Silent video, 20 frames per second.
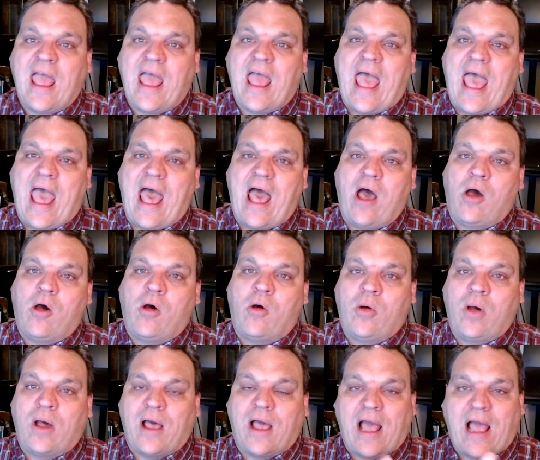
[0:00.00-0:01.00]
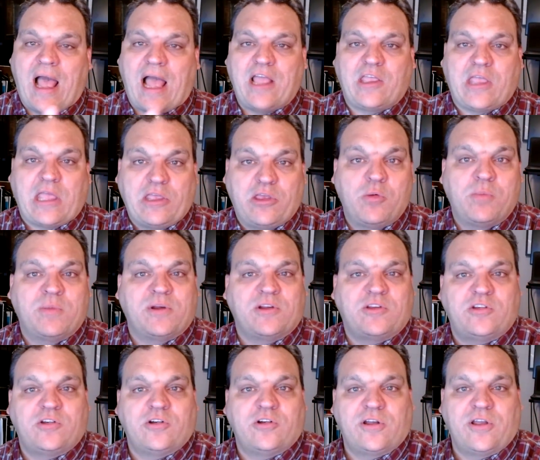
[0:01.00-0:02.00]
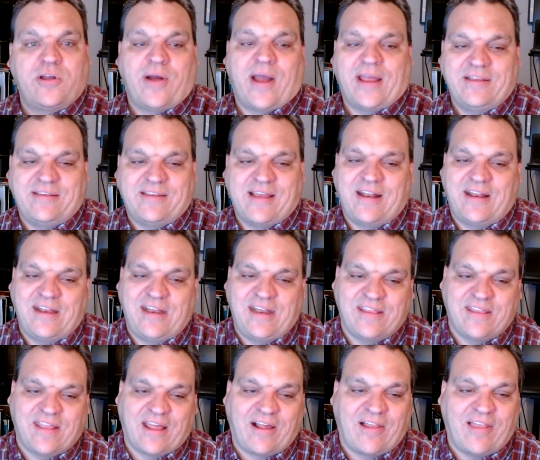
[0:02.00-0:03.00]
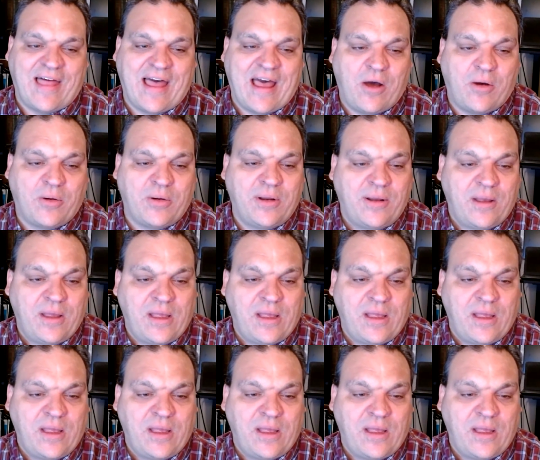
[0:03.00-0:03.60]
how you mature your identity in the cloud.